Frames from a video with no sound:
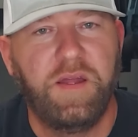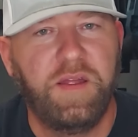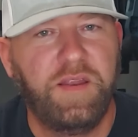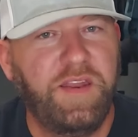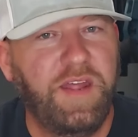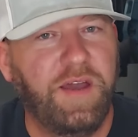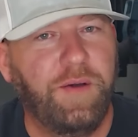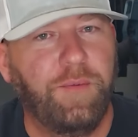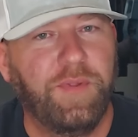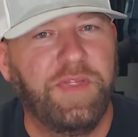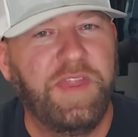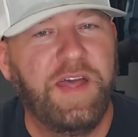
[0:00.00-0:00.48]

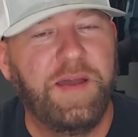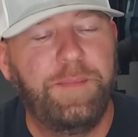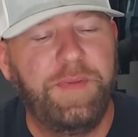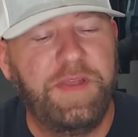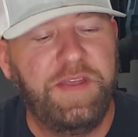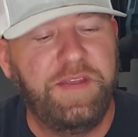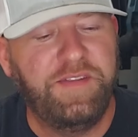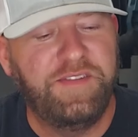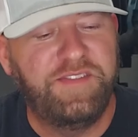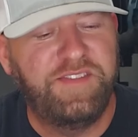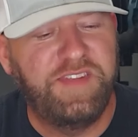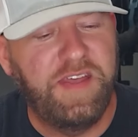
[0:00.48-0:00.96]
Now, with that
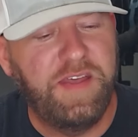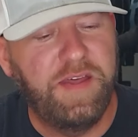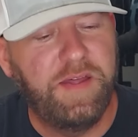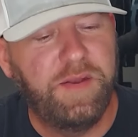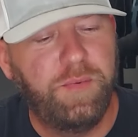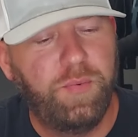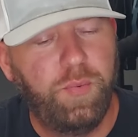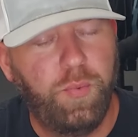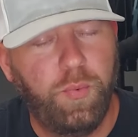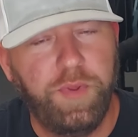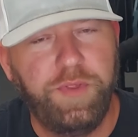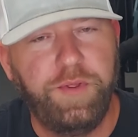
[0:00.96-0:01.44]
being
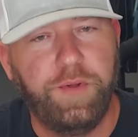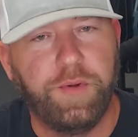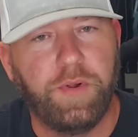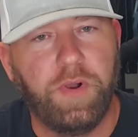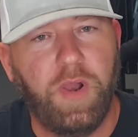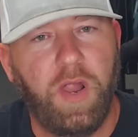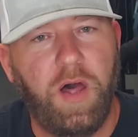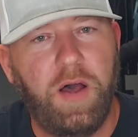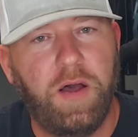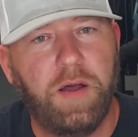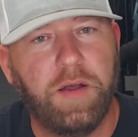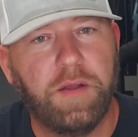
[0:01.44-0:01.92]
said, with your
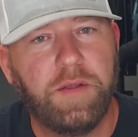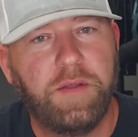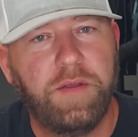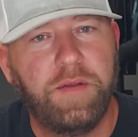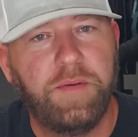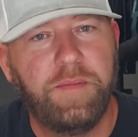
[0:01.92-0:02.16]
Glock,